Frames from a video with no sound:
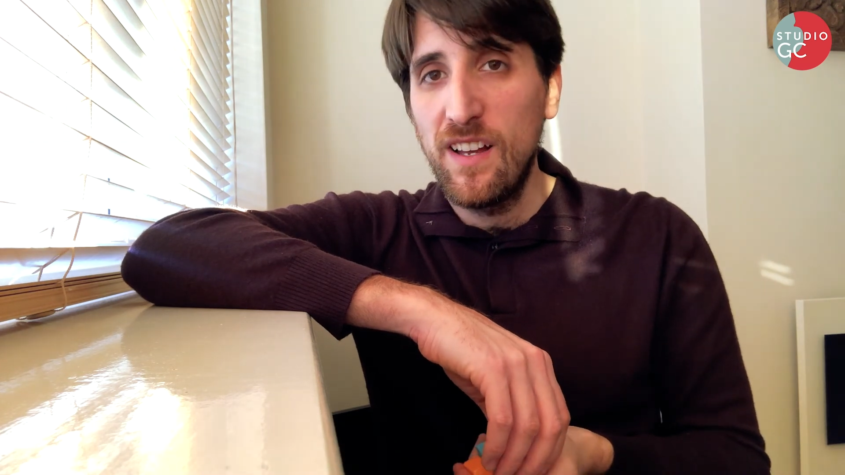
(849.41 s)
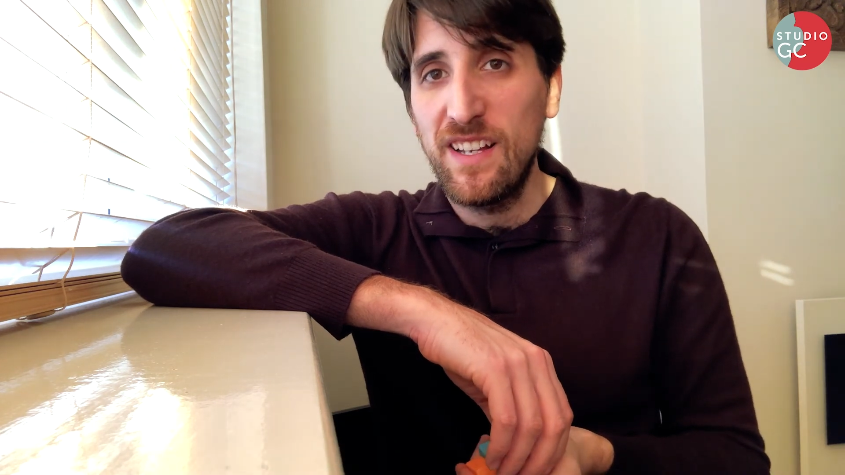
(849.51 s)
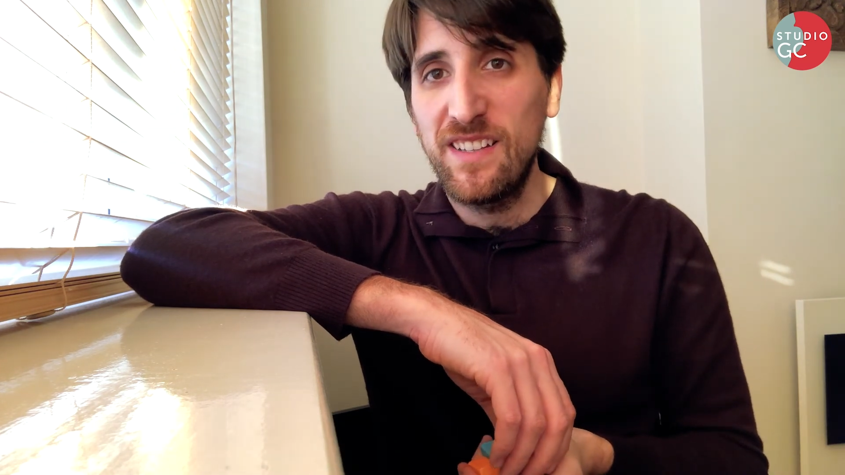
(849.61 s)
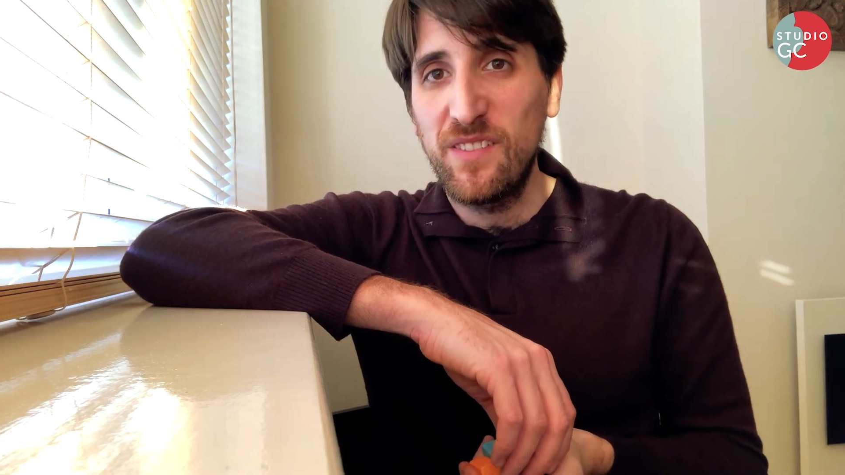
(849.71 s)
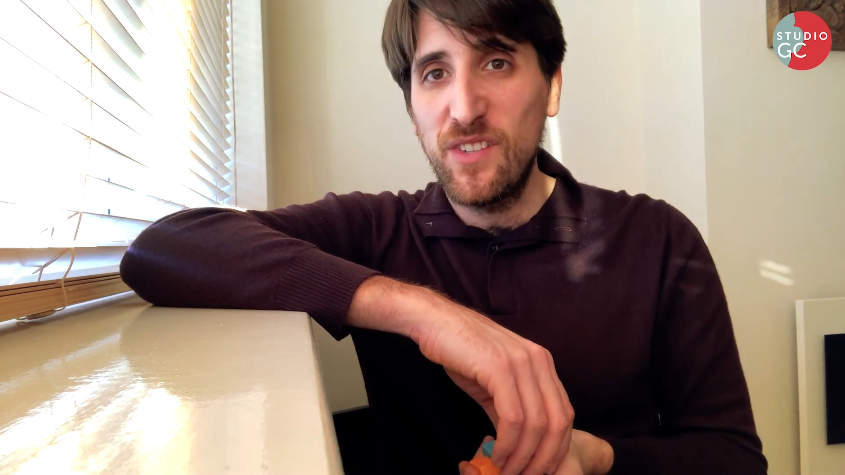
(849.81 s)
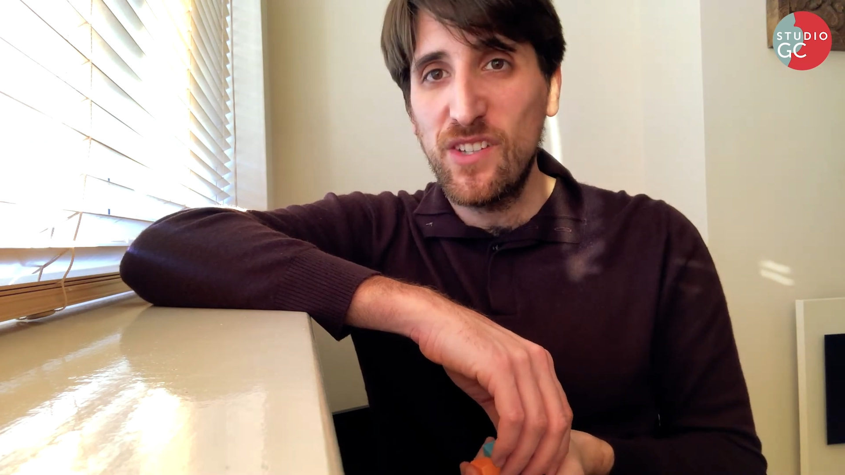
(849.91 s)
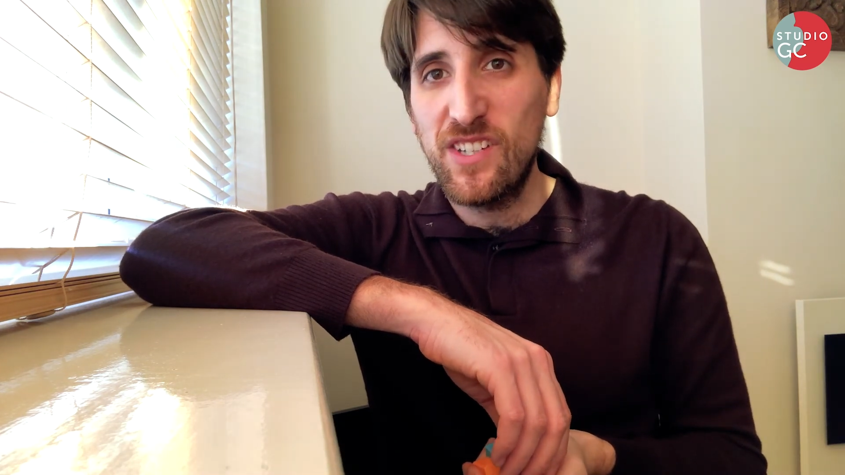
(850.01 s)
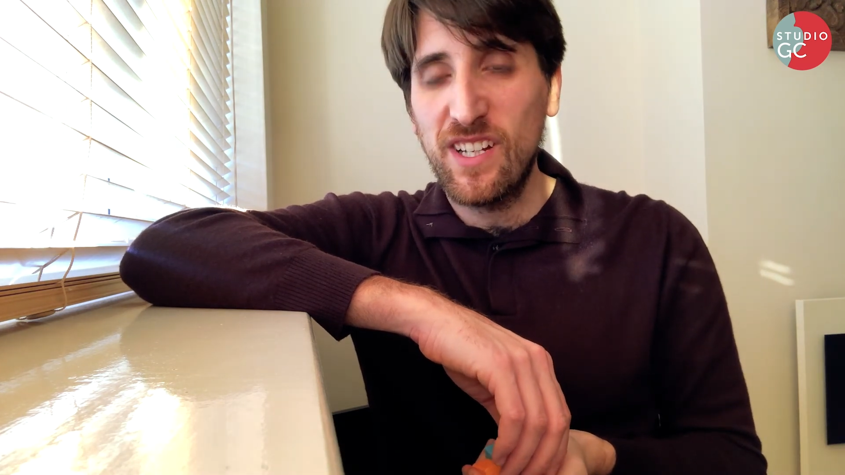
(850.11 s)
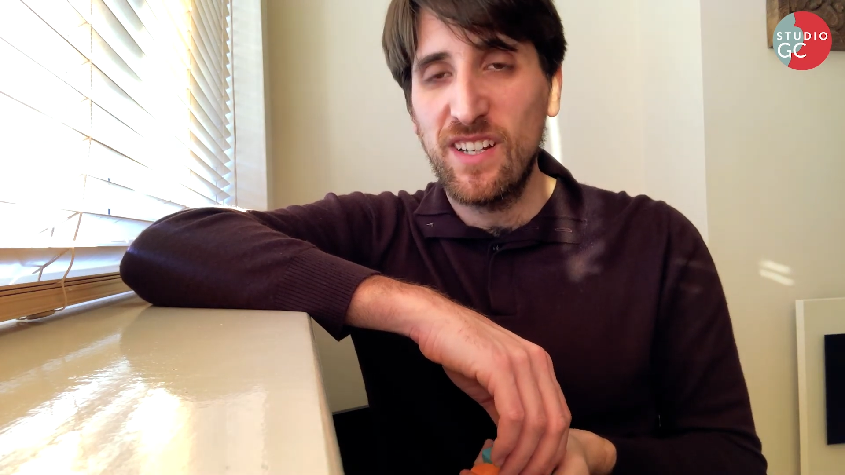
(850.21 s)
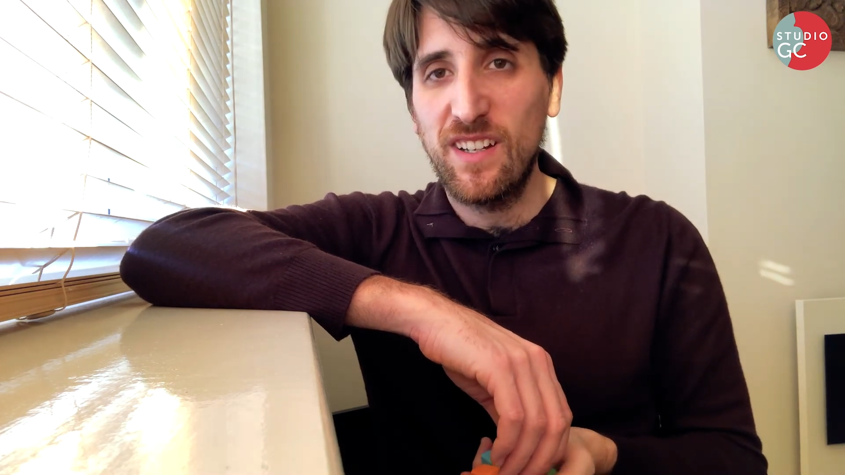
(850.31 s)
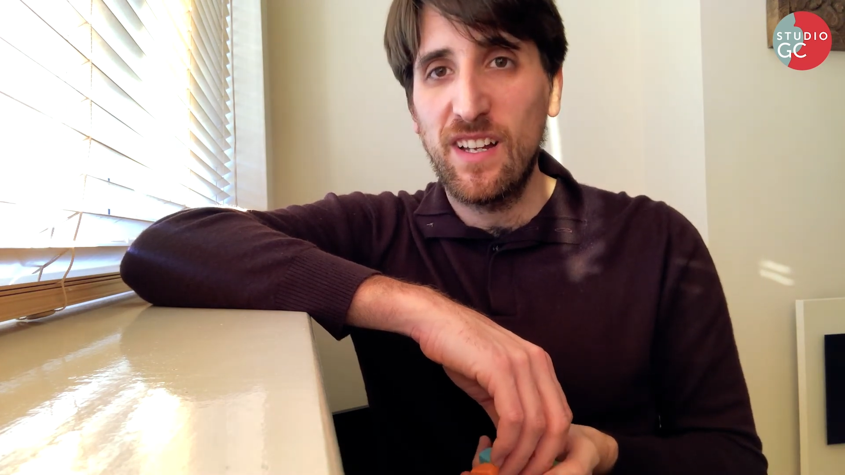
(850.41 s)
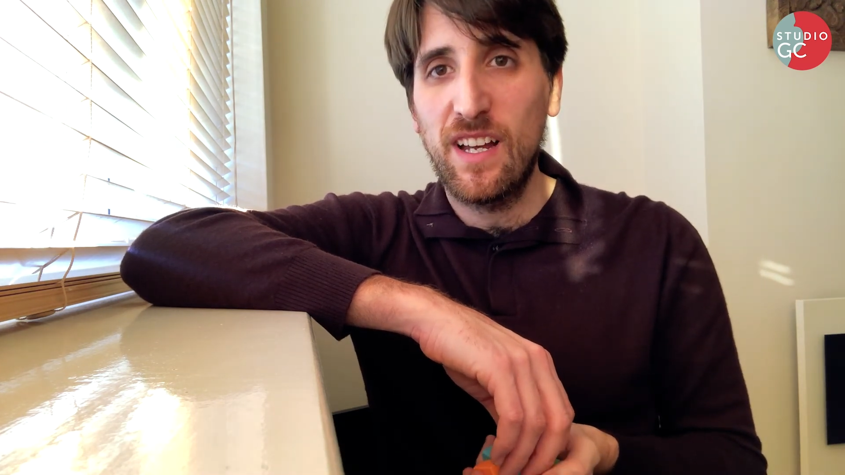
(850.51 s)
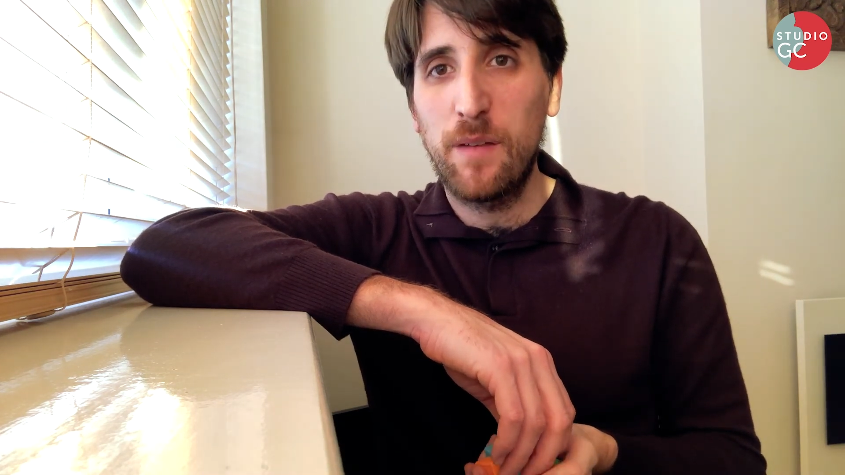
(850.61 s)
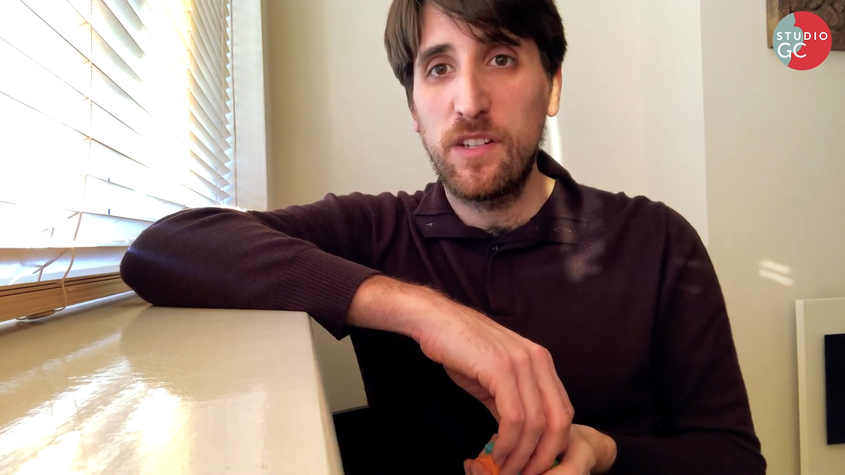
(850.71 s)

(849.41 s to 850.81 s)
in the future, um,